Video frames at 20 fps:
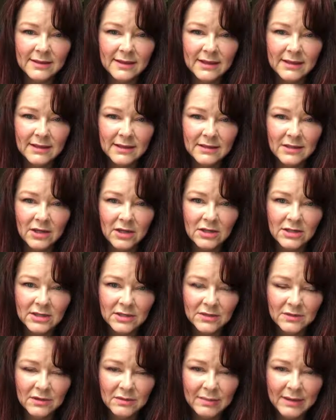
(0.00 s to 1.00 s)
Can I talk
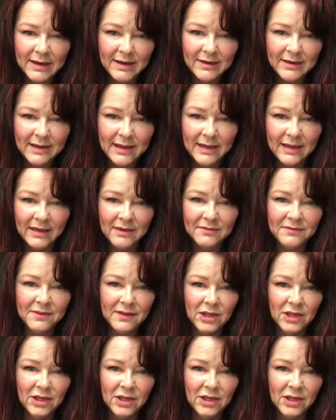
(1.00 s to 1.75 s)
to you about Aunt